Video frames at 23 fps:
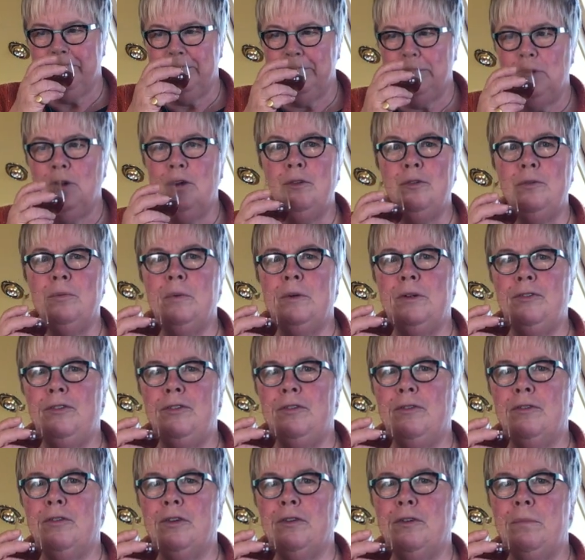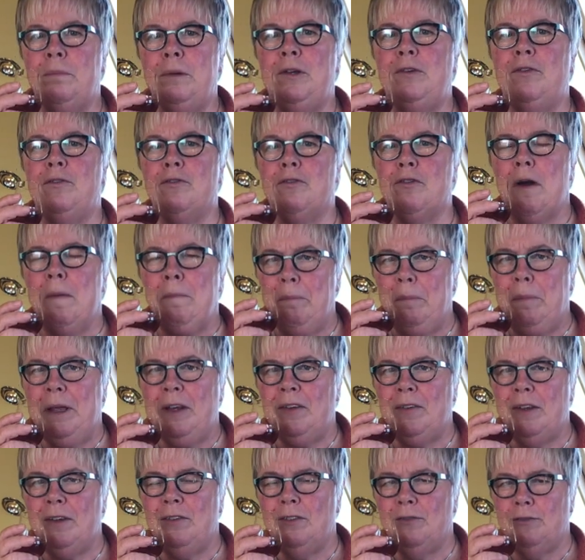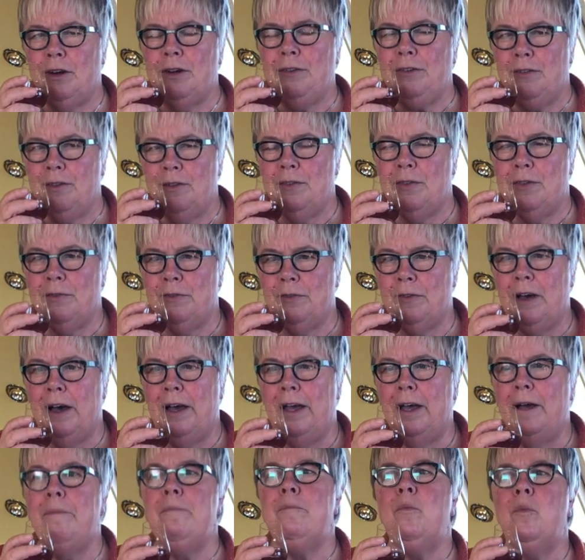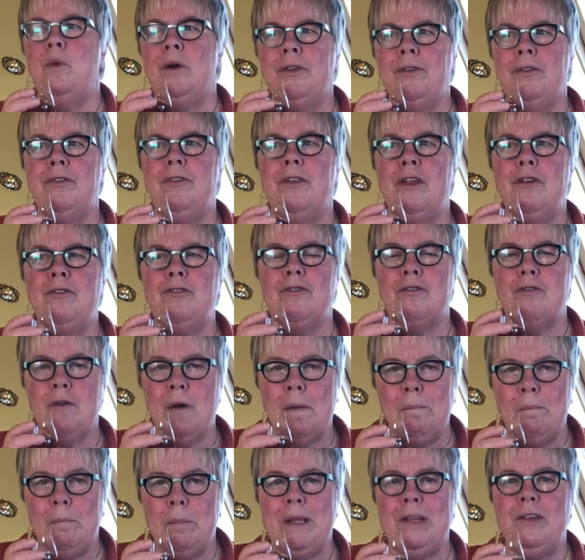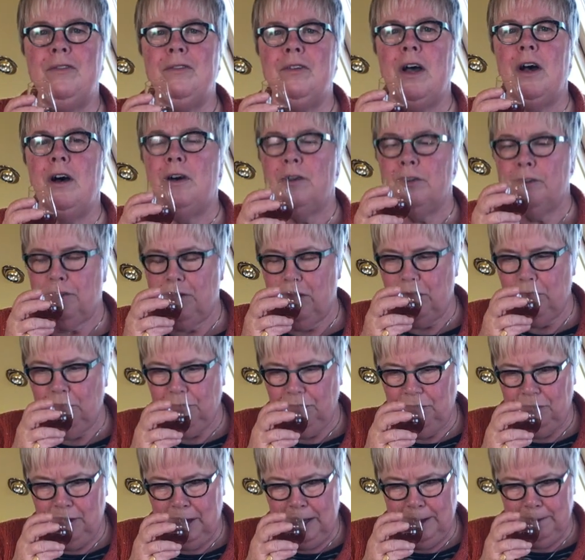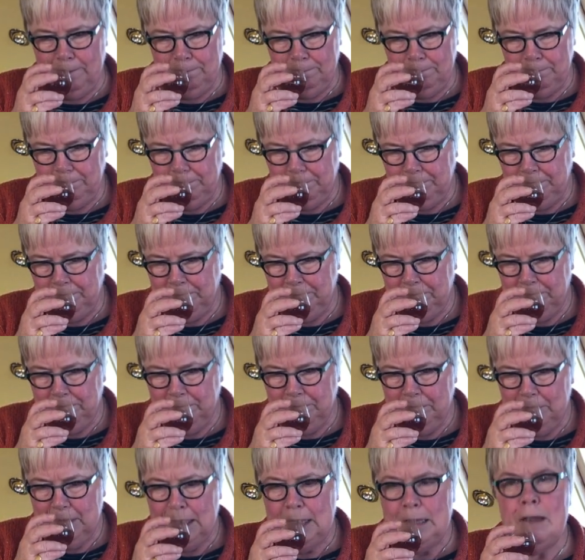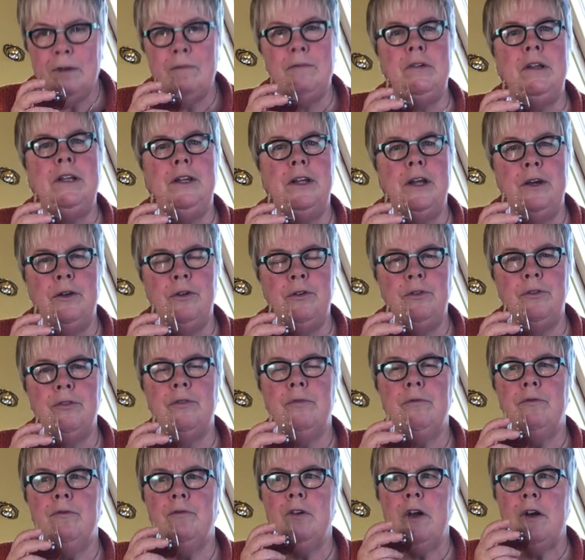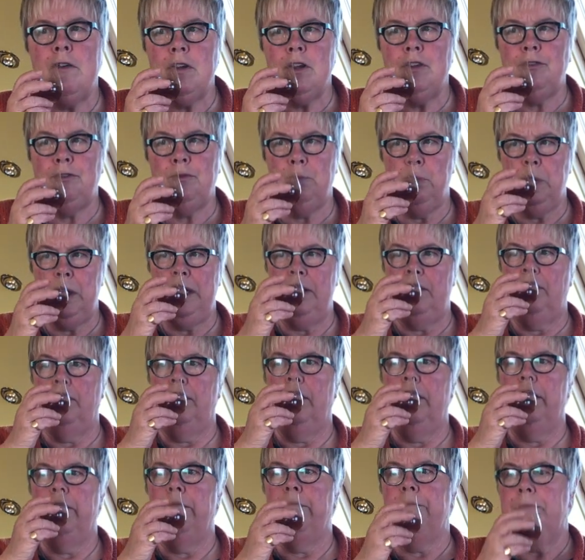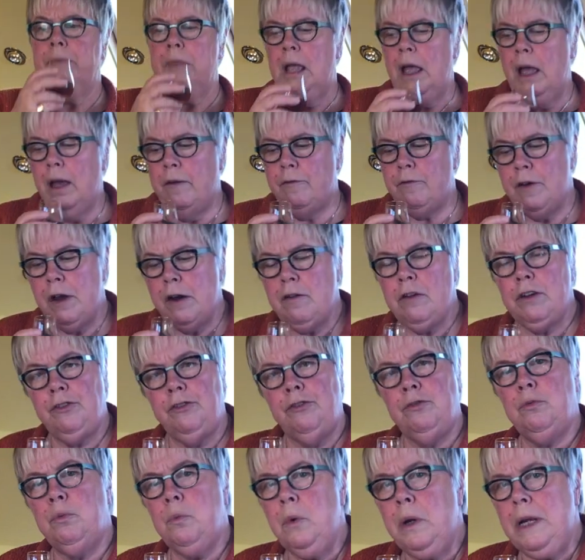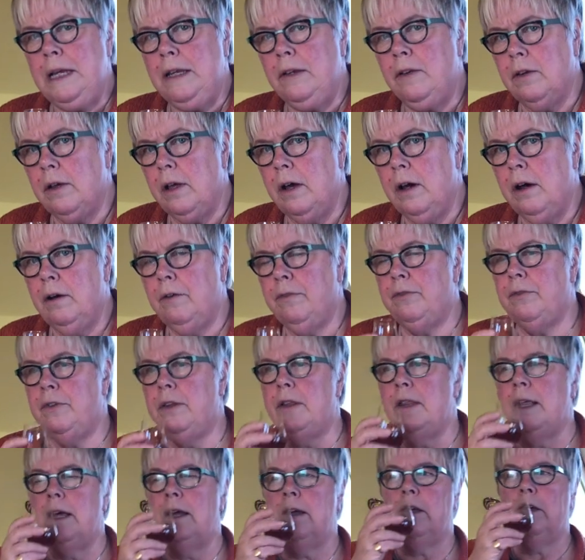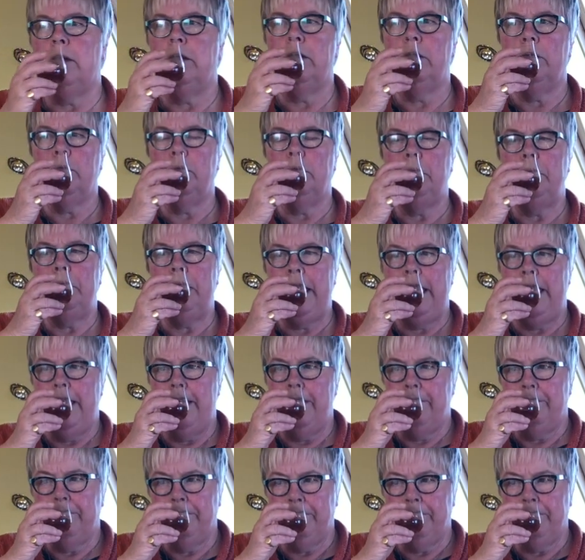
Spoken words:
Not once you've got a bit of crumpet in front of the fire, once those crumpets are toasting. Lovely nose, very sweet though. Very sweet after that Kirkwall Bay.